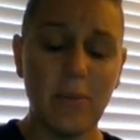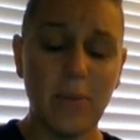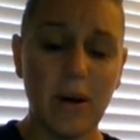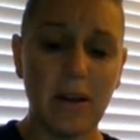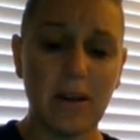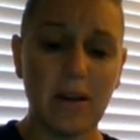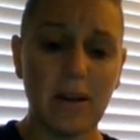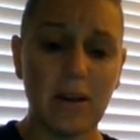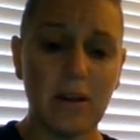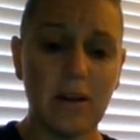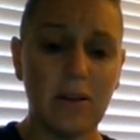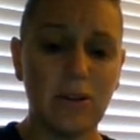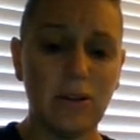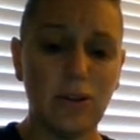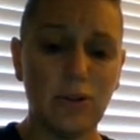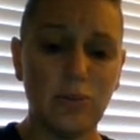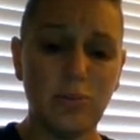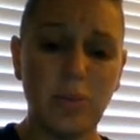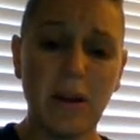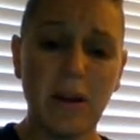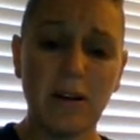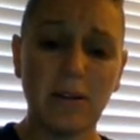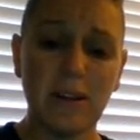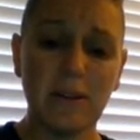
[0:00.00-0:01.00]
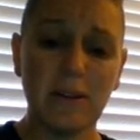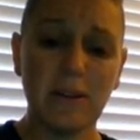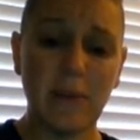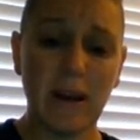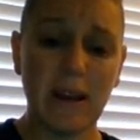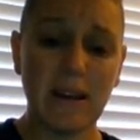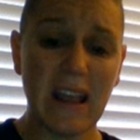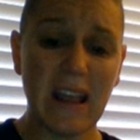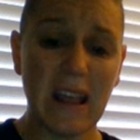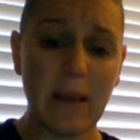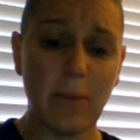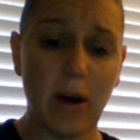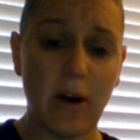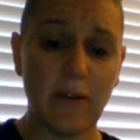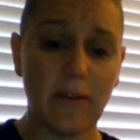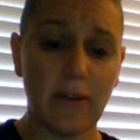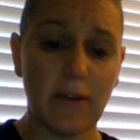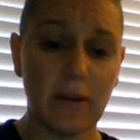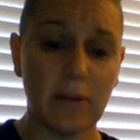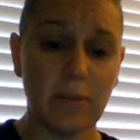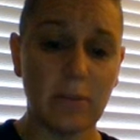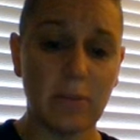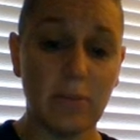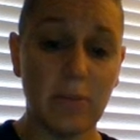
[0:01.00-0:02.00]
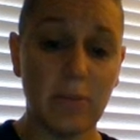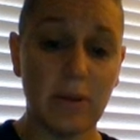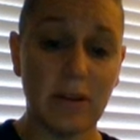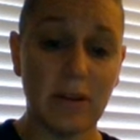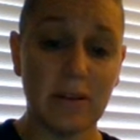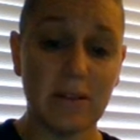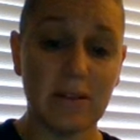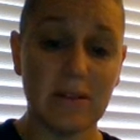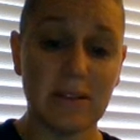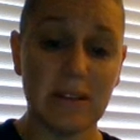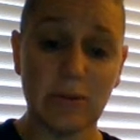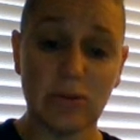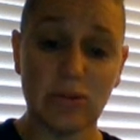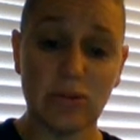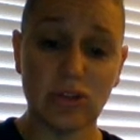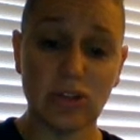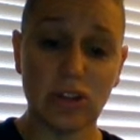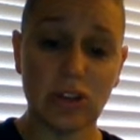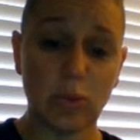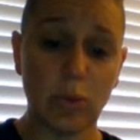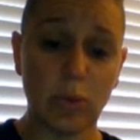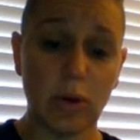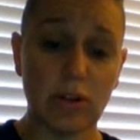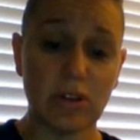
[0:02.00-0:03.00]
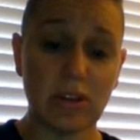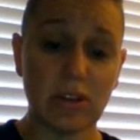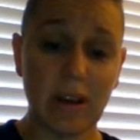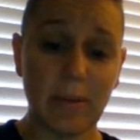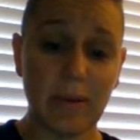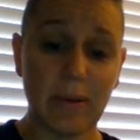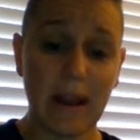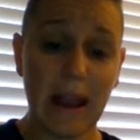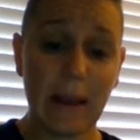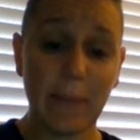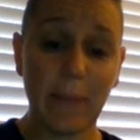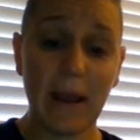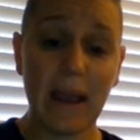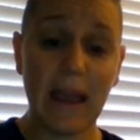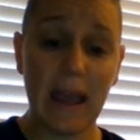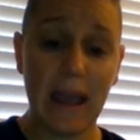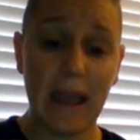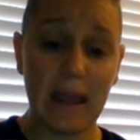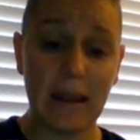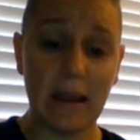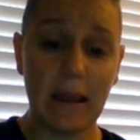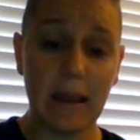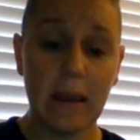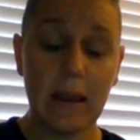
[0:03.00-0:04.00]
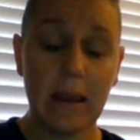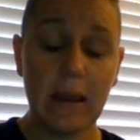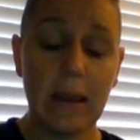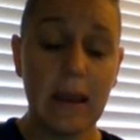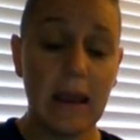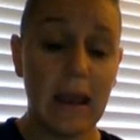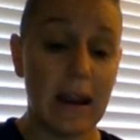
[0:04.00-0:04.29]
but you'd better leave my name off it because it was just words coming out of my head